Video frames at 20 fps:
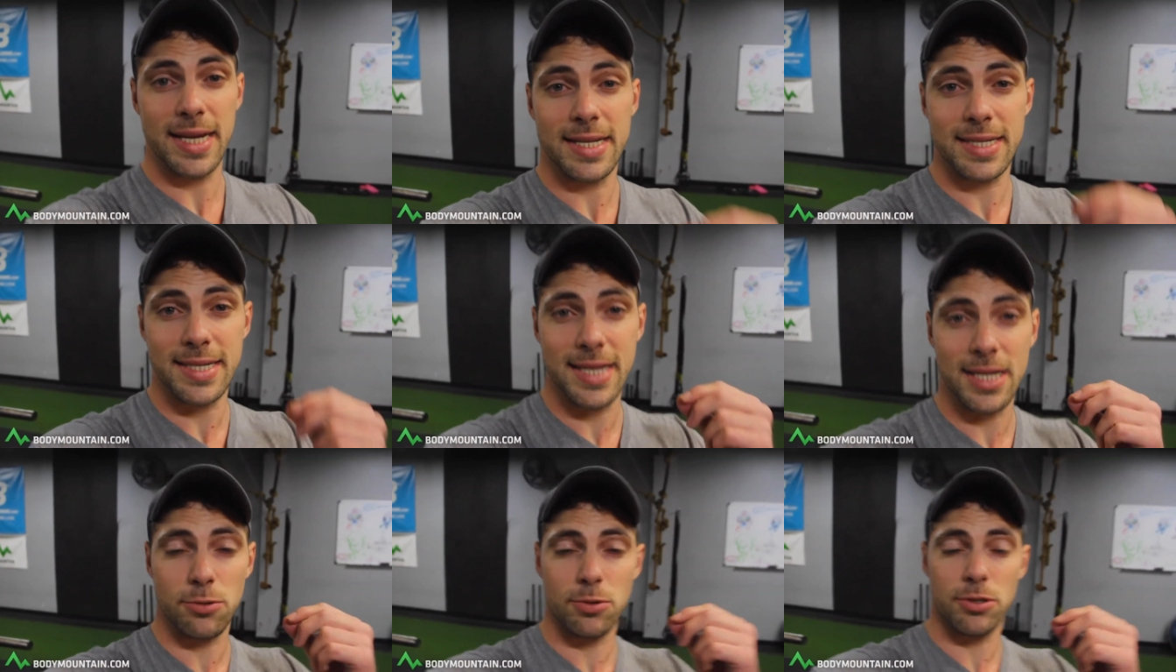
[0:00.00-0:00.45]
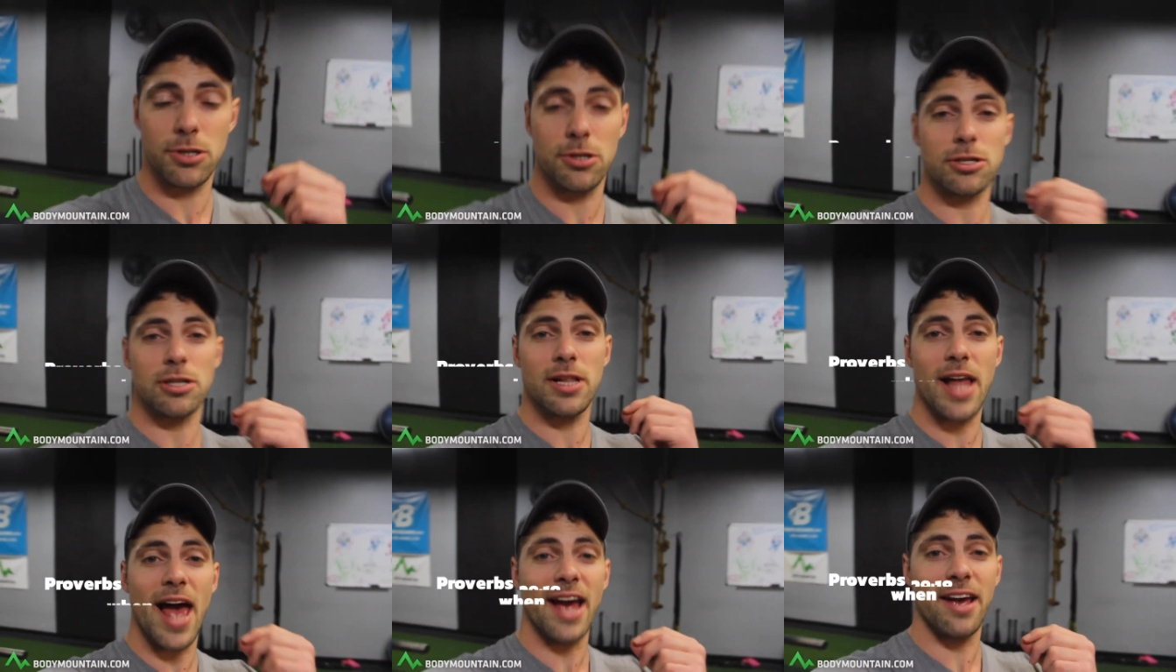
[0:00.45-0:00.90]
It says, when
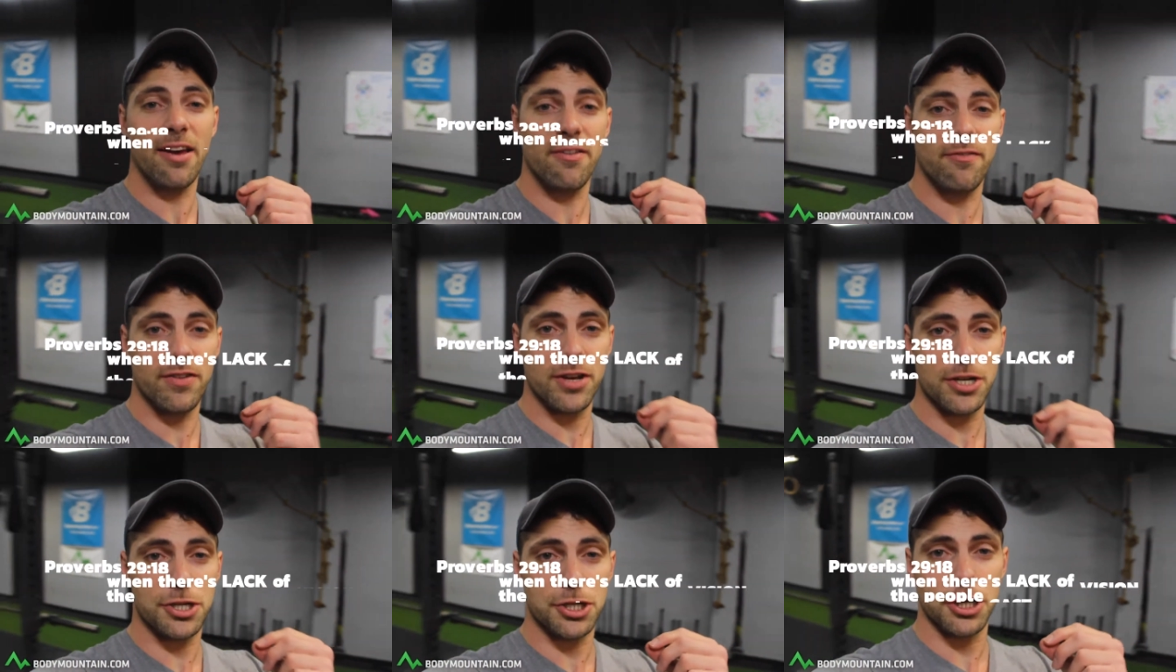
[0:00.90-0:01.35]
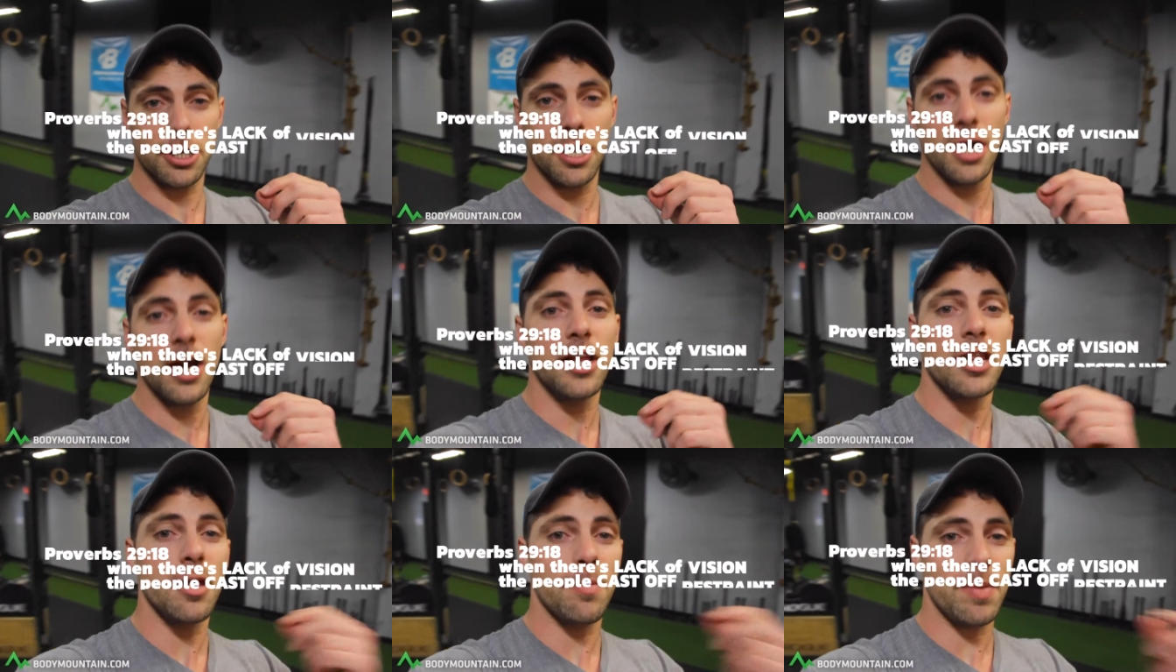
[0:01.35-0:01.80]
there's lack of vision,
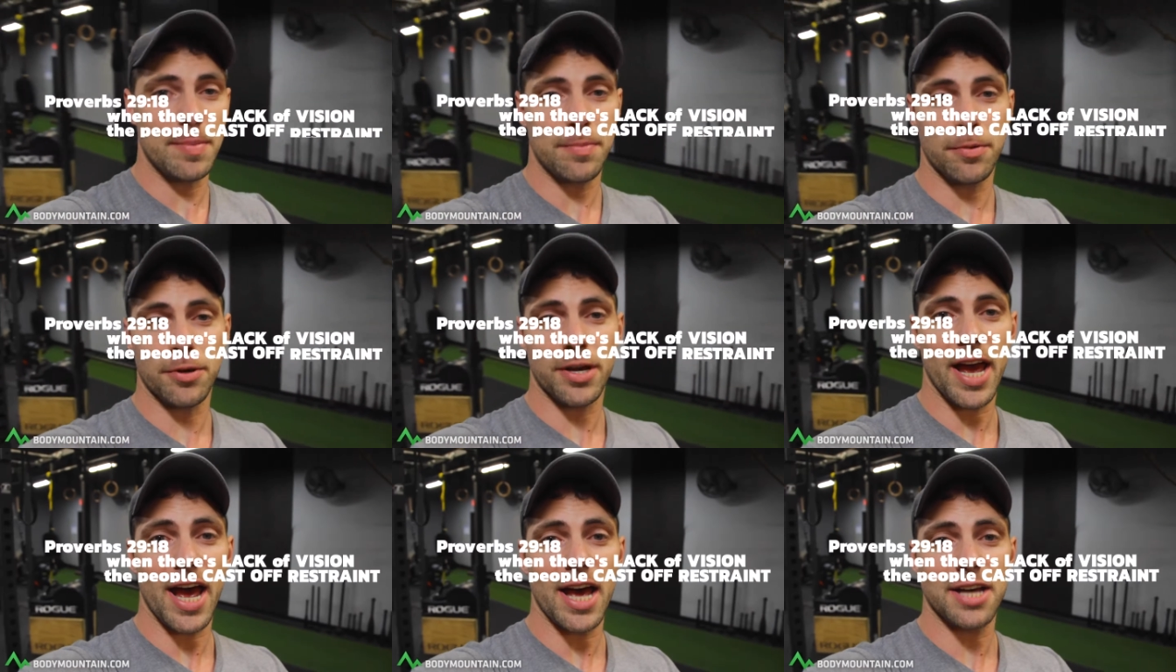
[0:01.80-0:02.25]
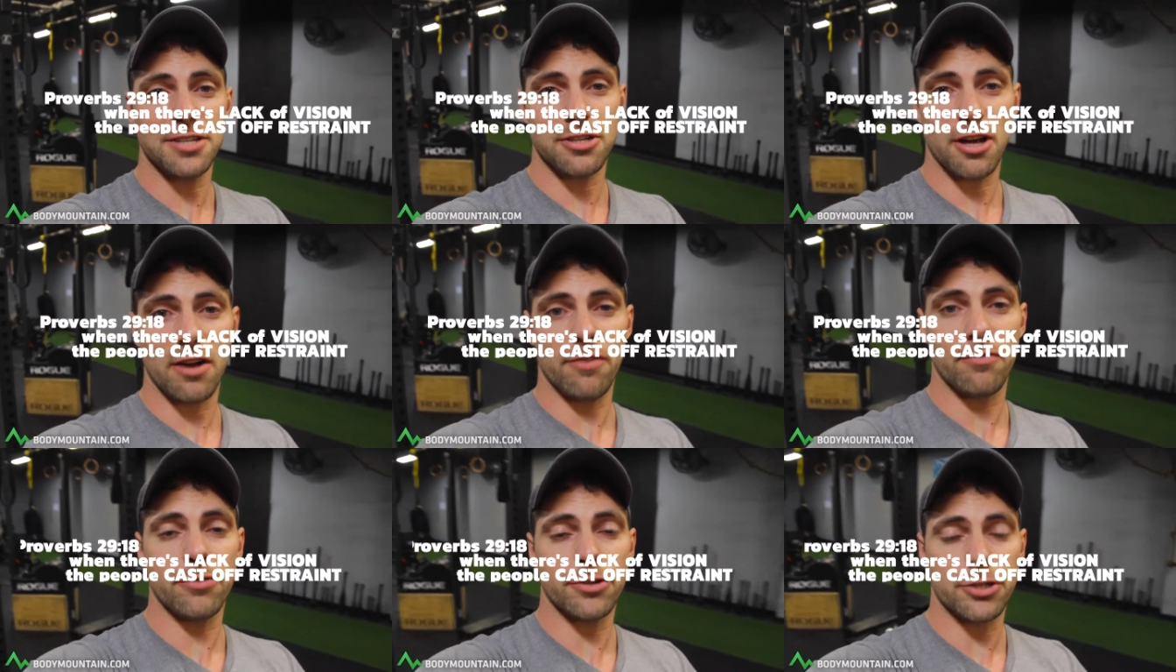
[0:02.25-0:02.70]
people cast
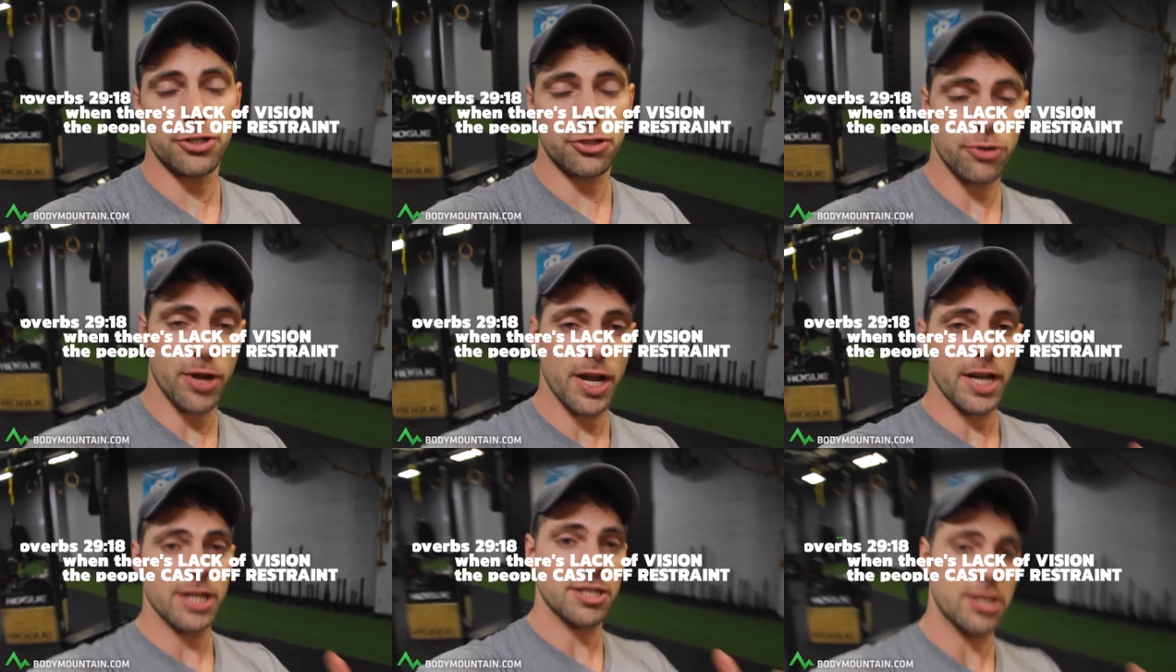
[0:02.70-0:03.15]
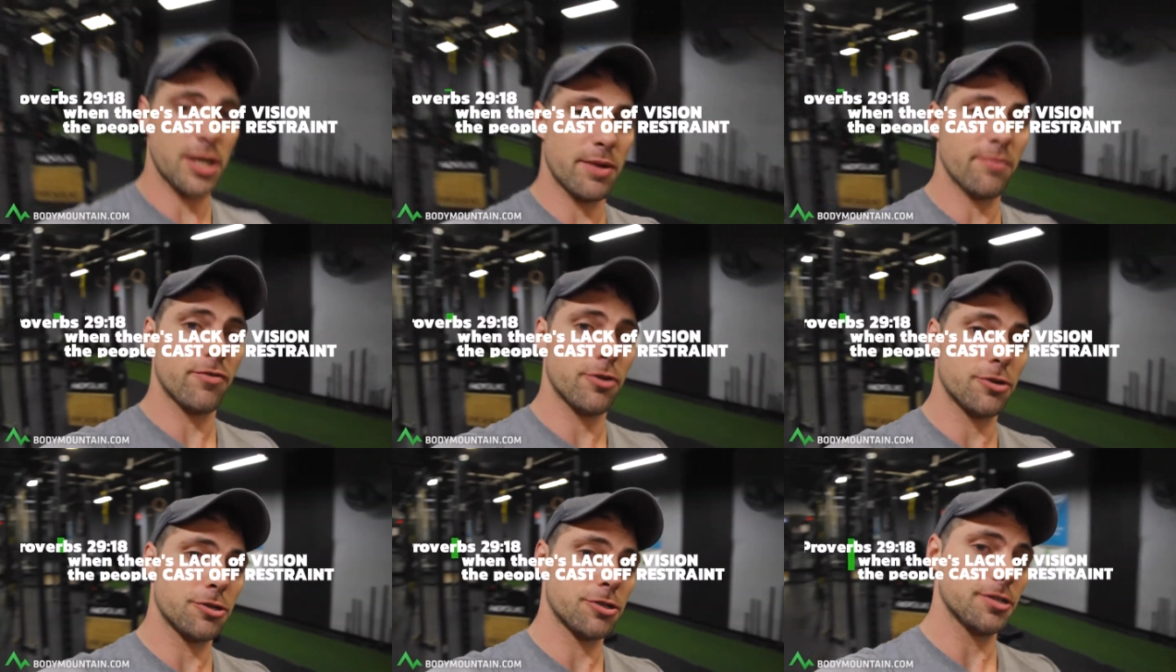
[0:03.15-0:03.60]
off restraint.
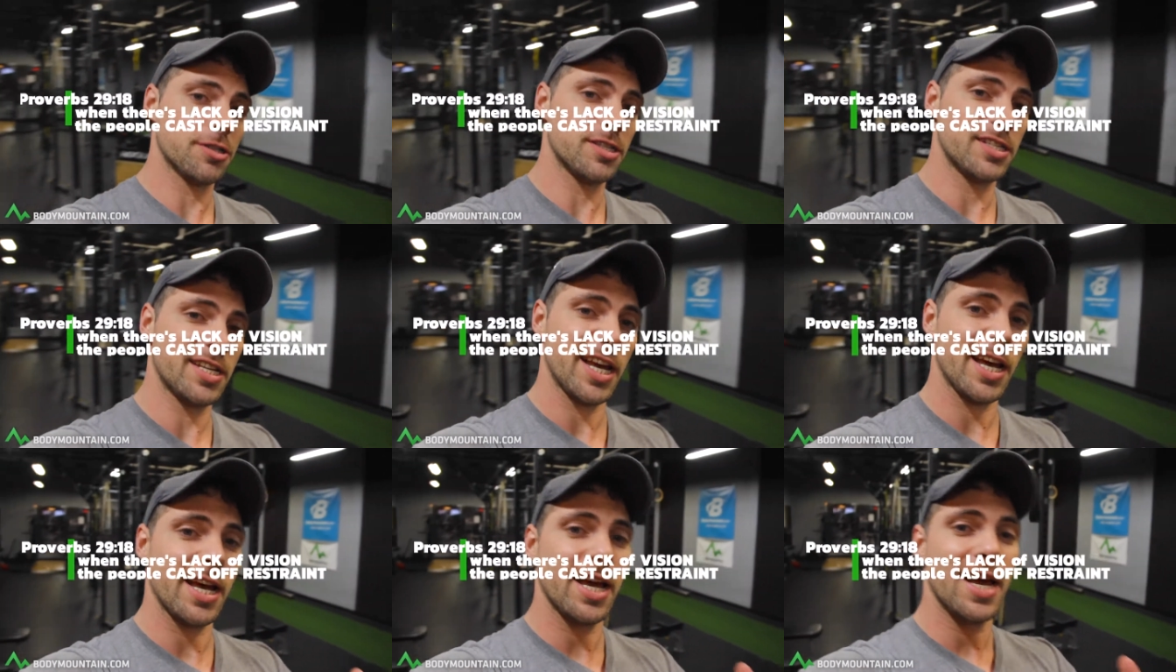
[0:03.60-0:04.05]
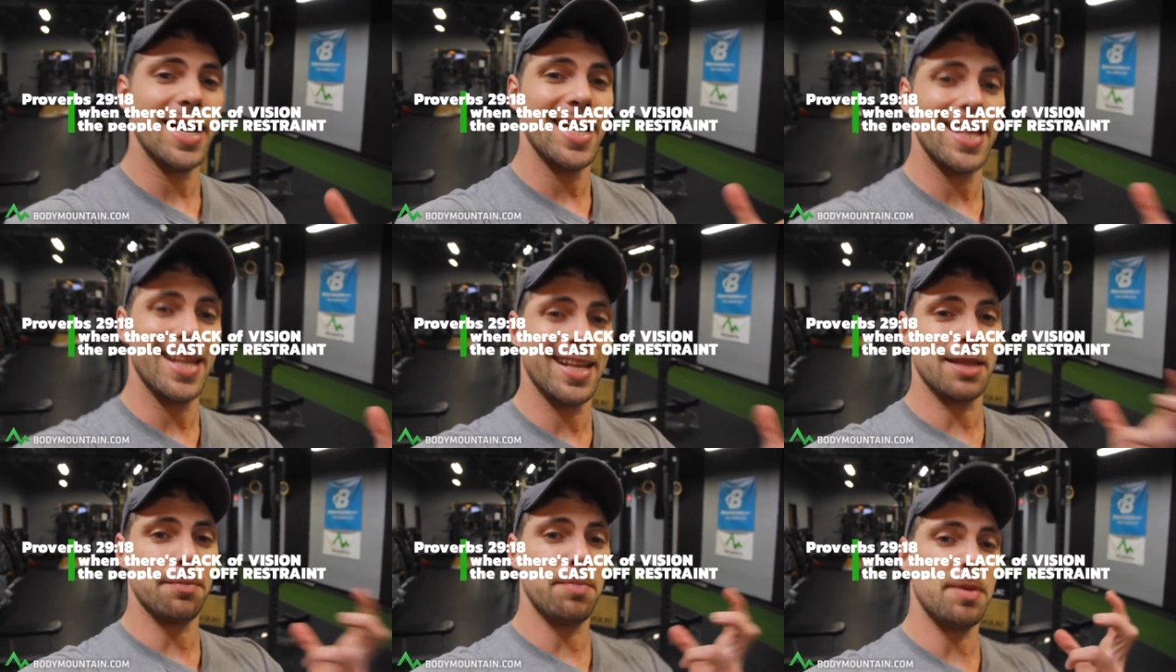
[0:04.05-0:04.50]
Some versions say
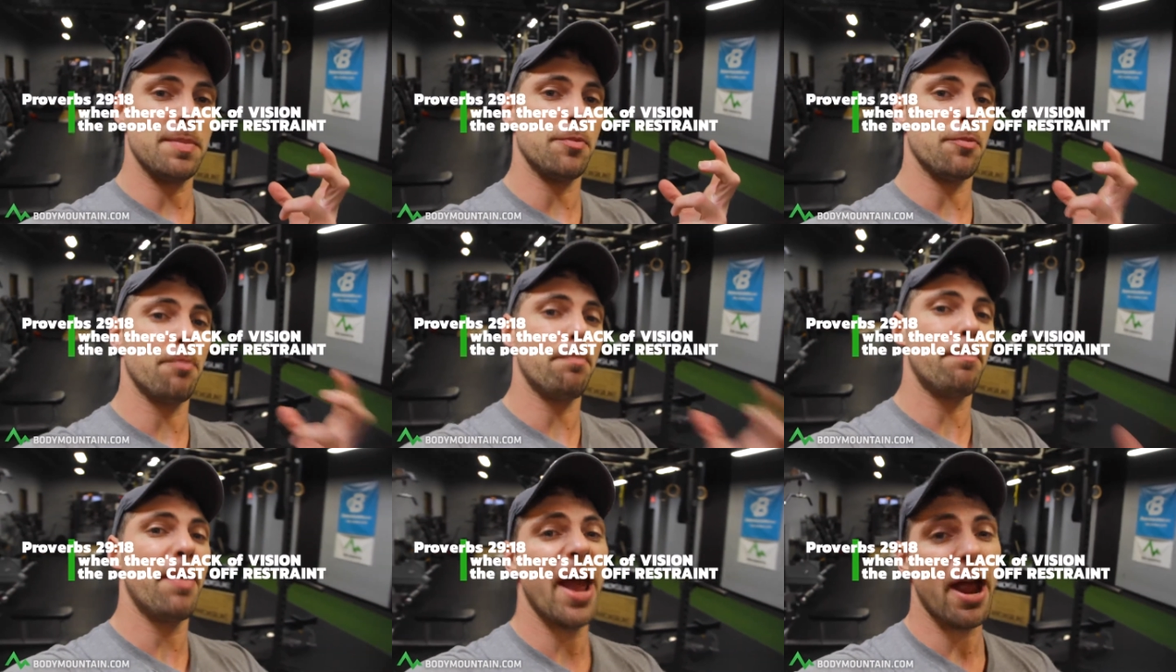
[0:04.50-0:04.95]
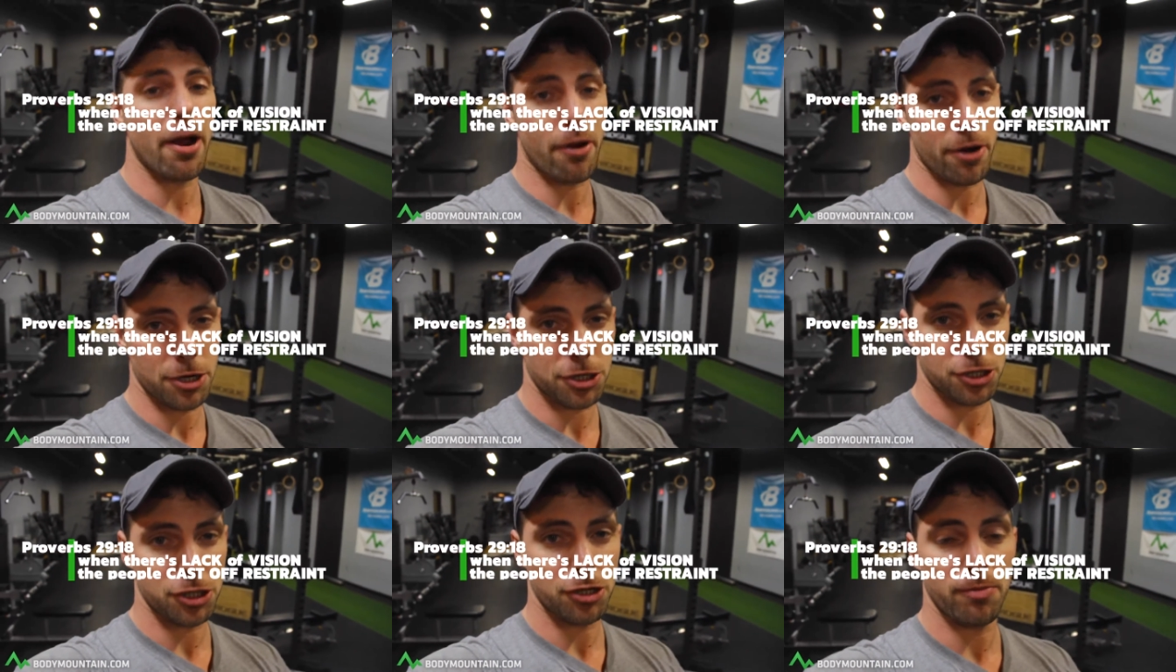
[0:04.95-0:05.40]
that the people
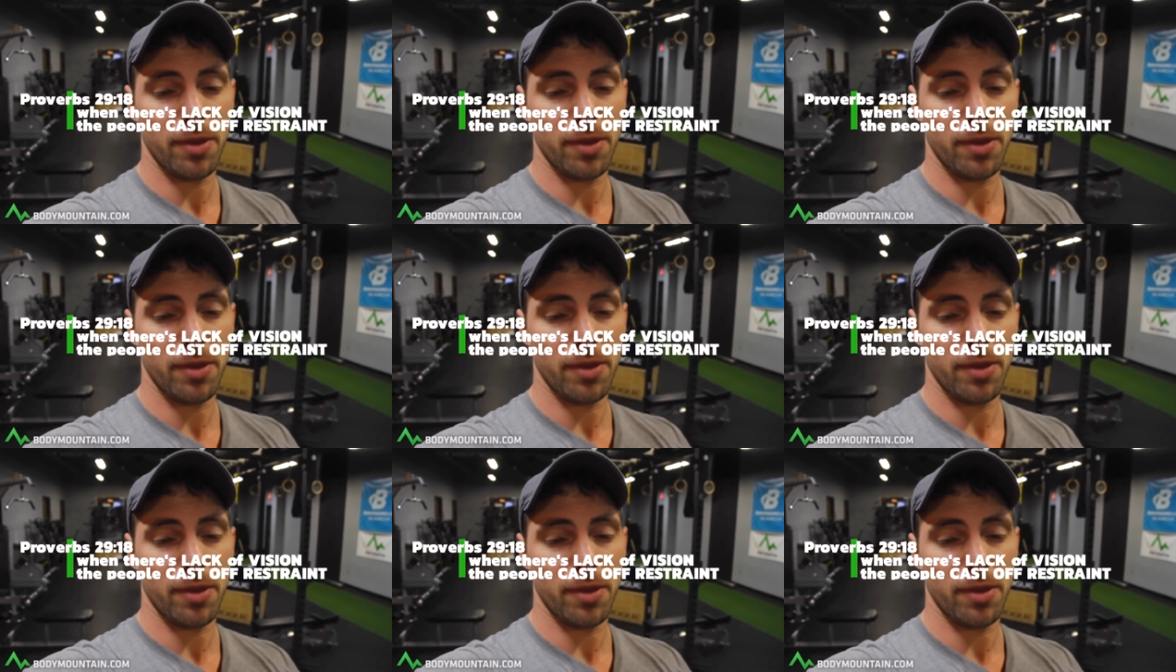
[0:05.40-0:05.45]
perish.